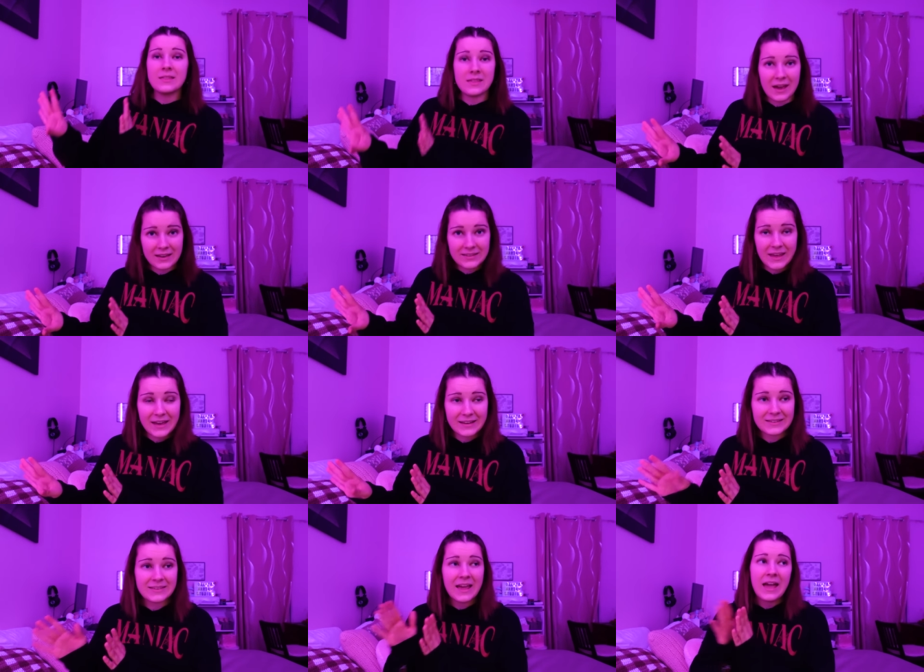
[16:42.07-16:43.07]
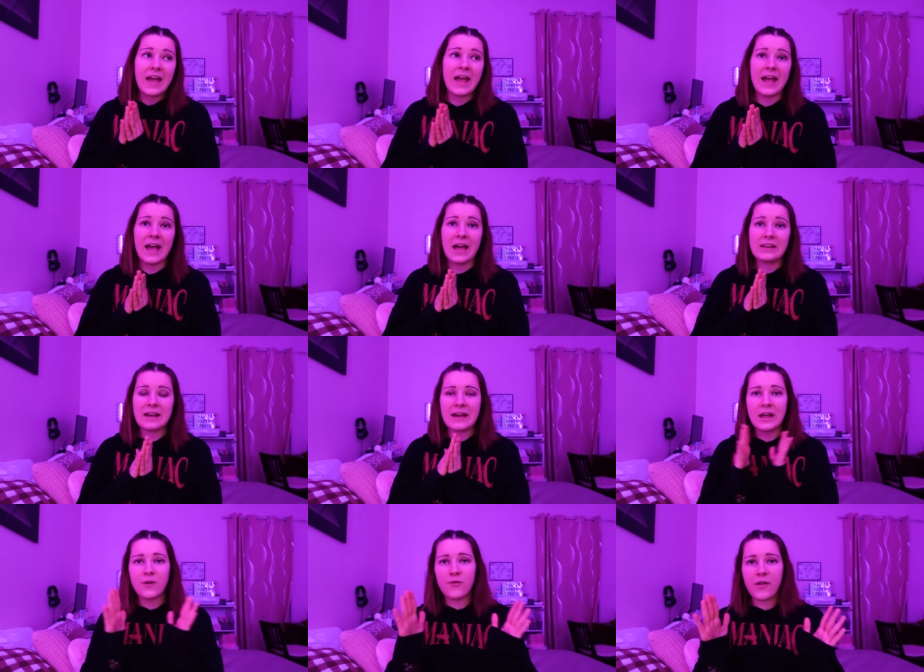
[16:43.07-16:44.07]
the Ex Hex and I
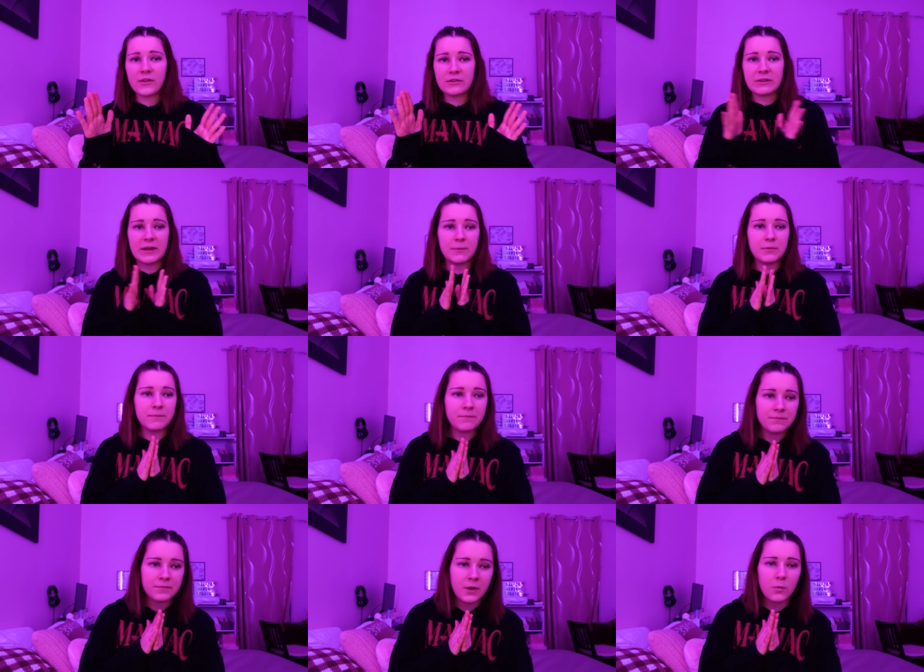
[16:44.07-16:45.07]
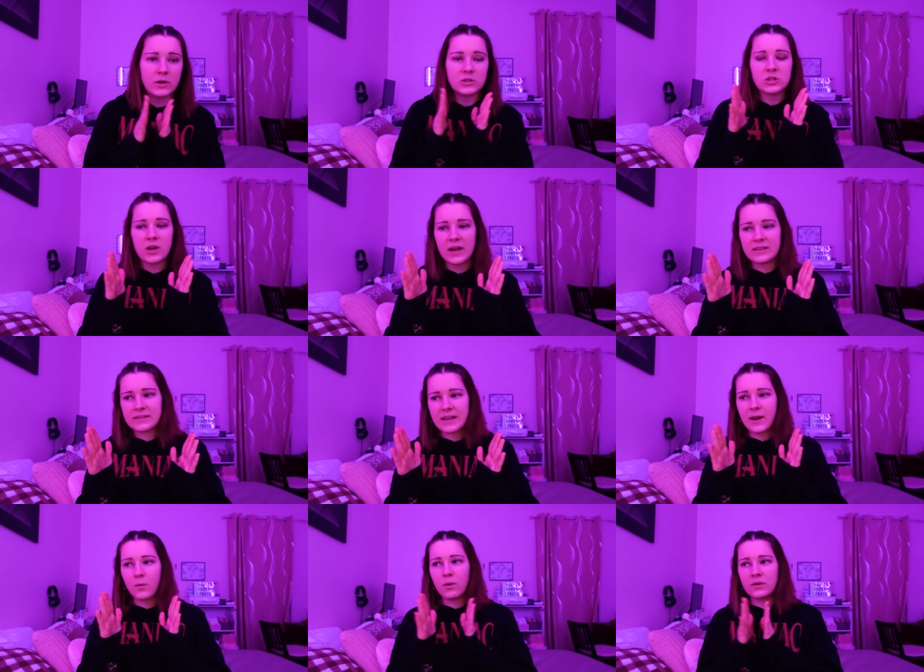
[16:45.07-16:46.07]
kind of fell asleep which I said
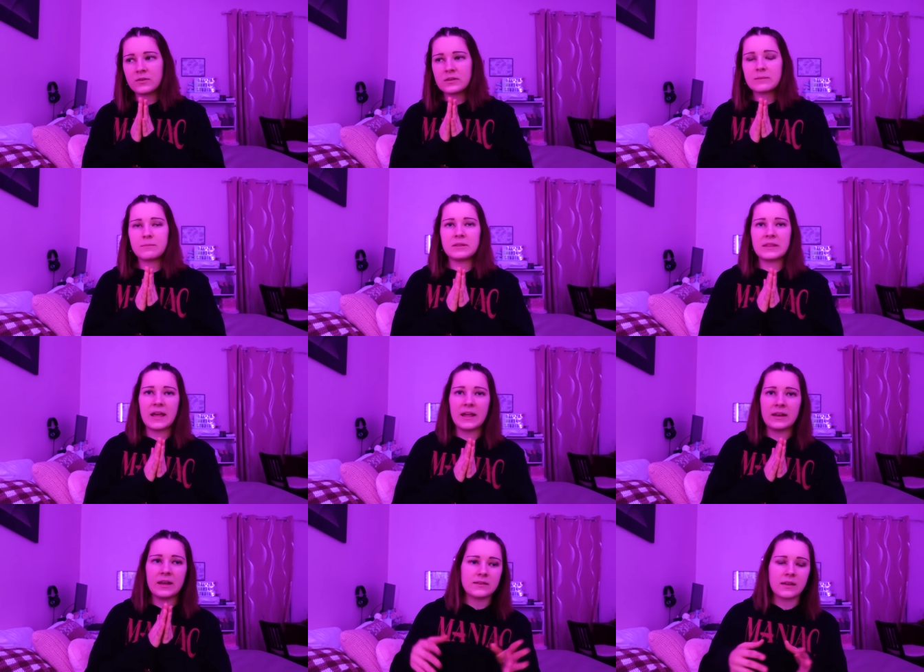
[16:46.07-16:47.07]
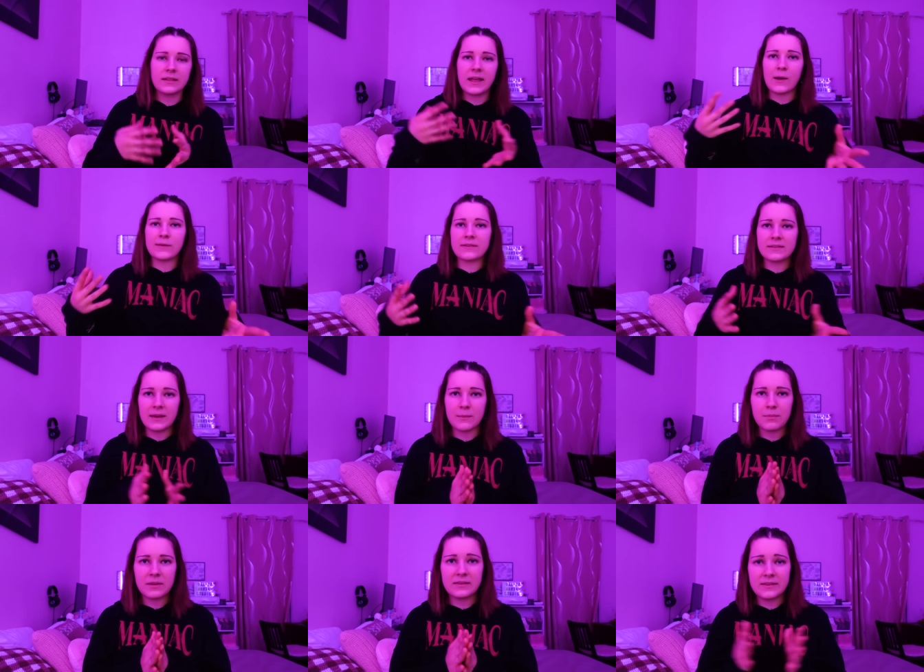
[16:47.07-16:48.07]
I wouldn't, but then suddenly I was
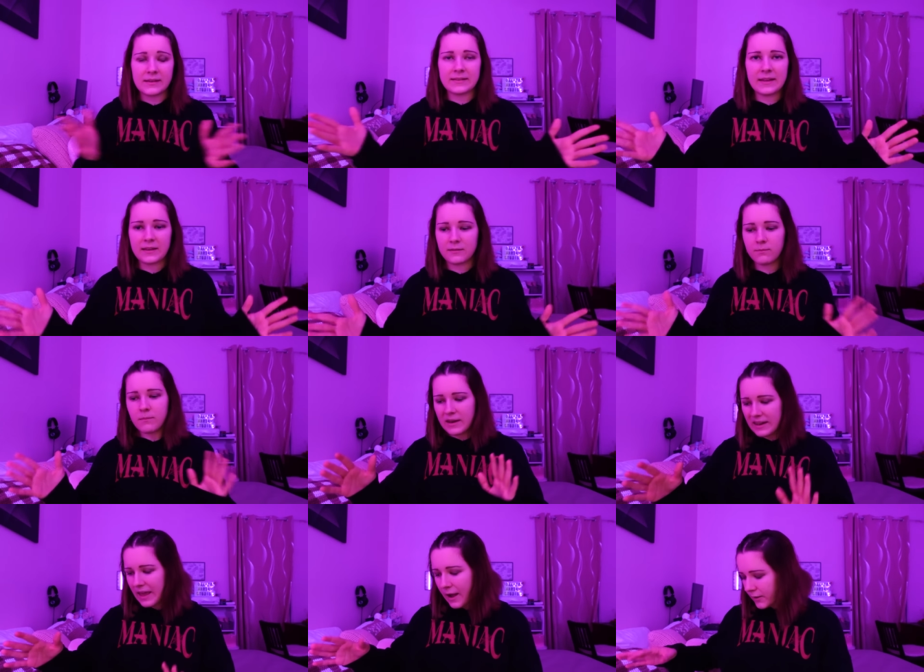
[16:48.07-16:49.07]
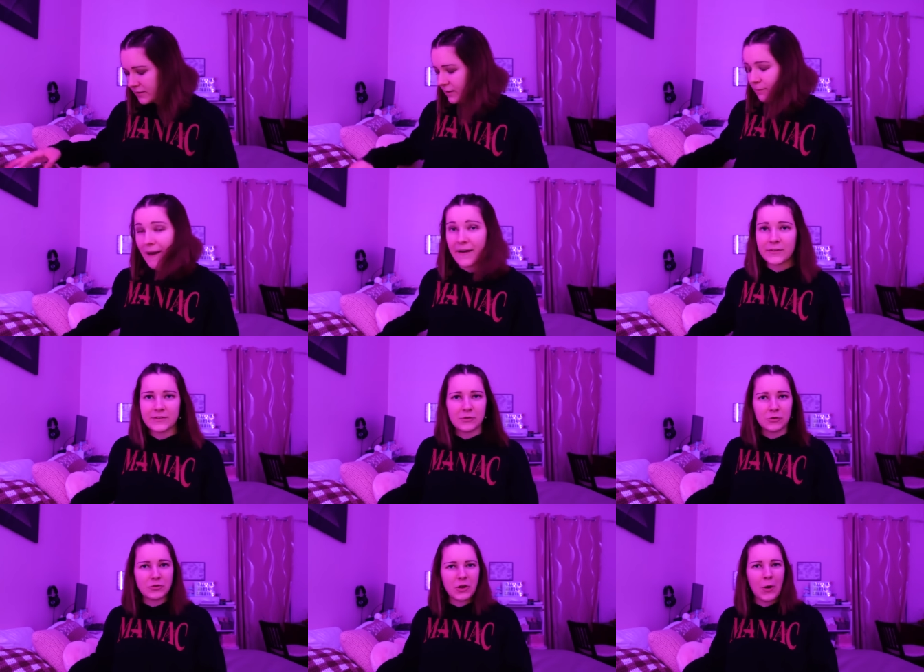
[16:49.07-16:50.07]
asleep and suddenly many hours had passed.
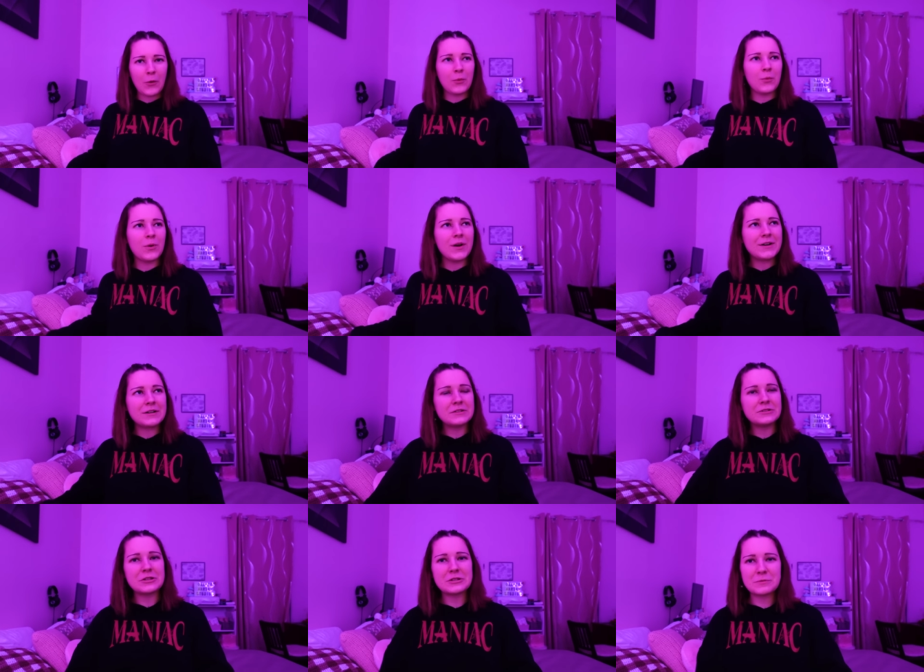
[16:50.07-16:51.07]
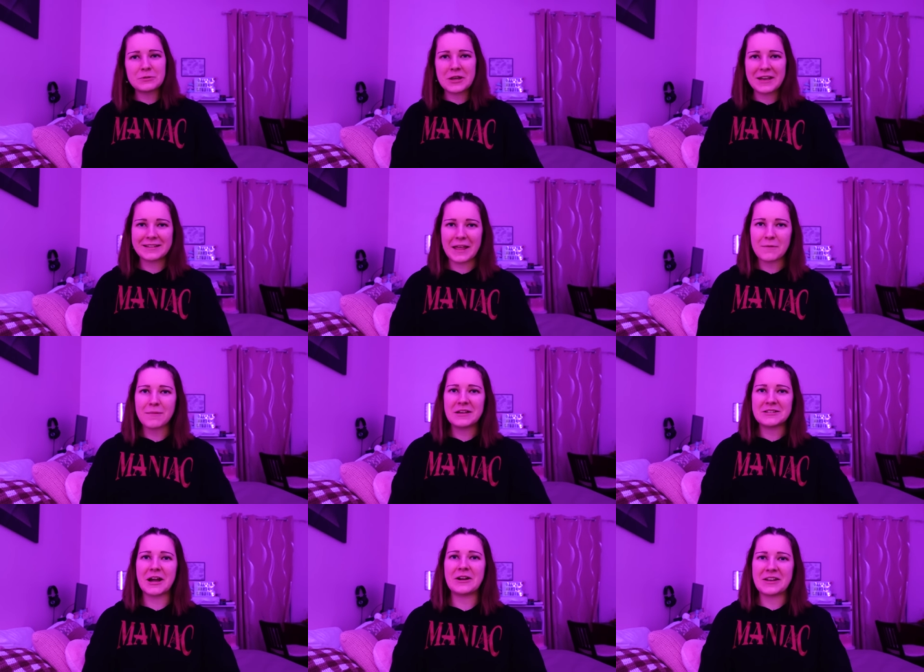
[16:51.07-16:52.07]
So we'll just pretend like my
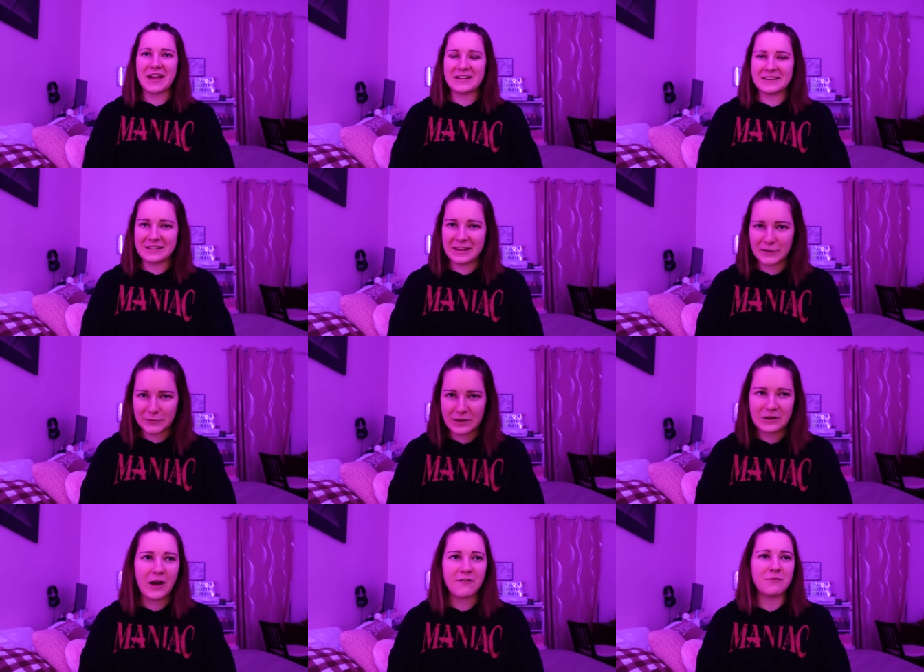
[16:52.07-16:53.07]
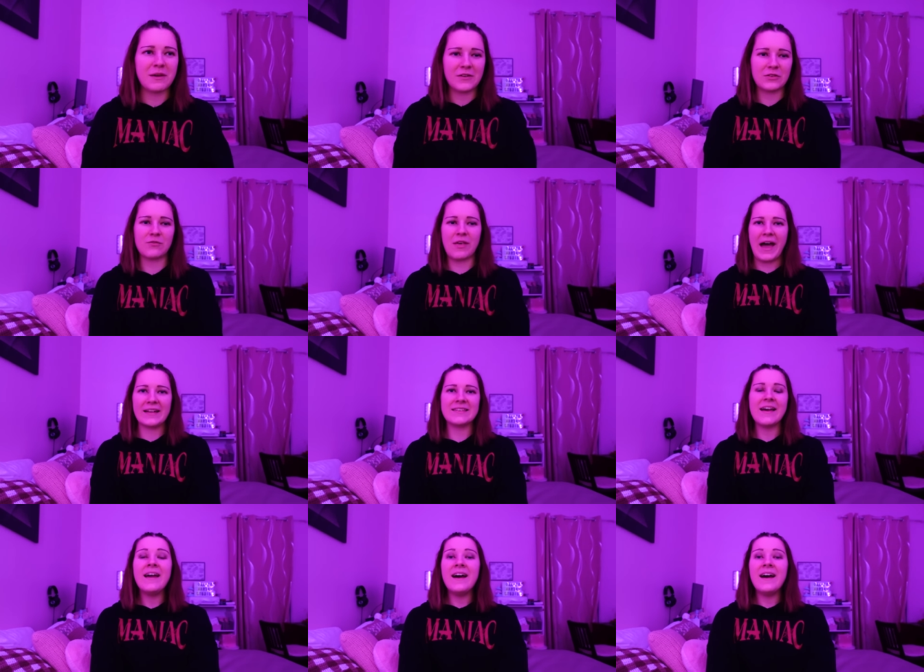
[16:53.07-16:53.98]
entire day didn't get written off because of that.